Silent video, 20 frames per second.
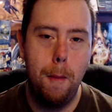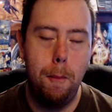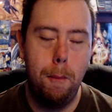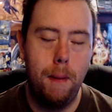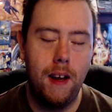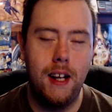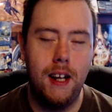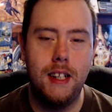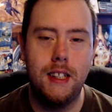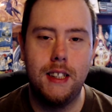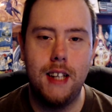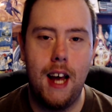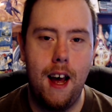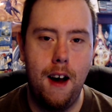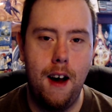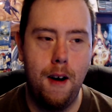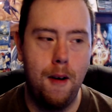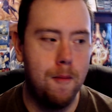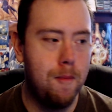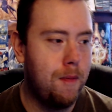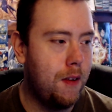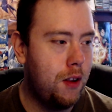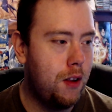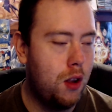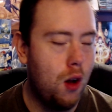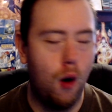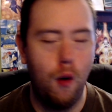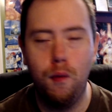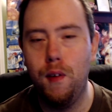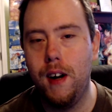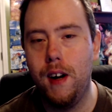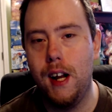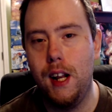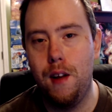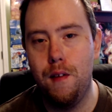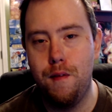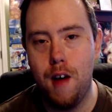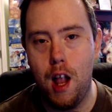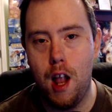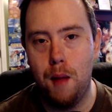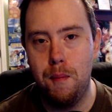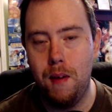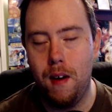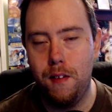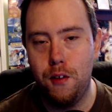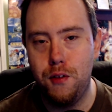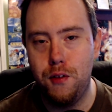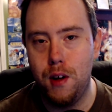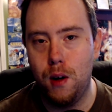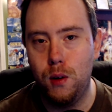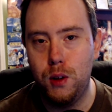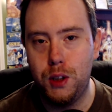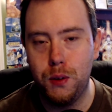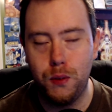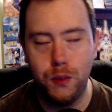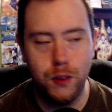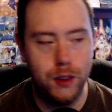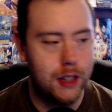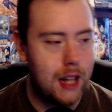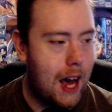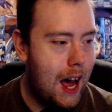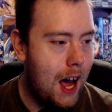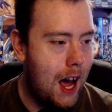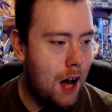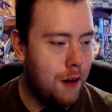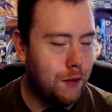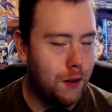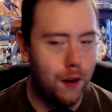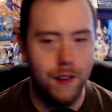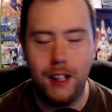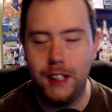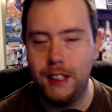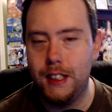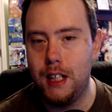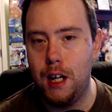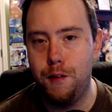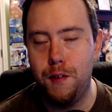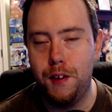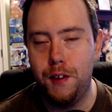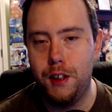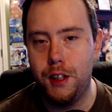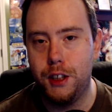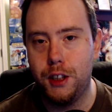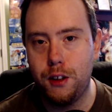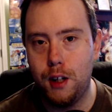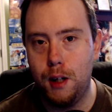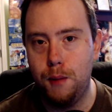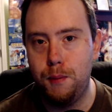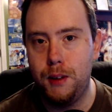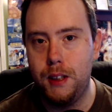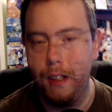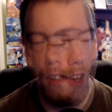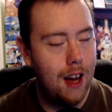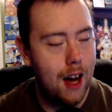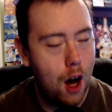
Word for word: Peace out. Don't forget to follow me on the socials. I have all that stuff in the description.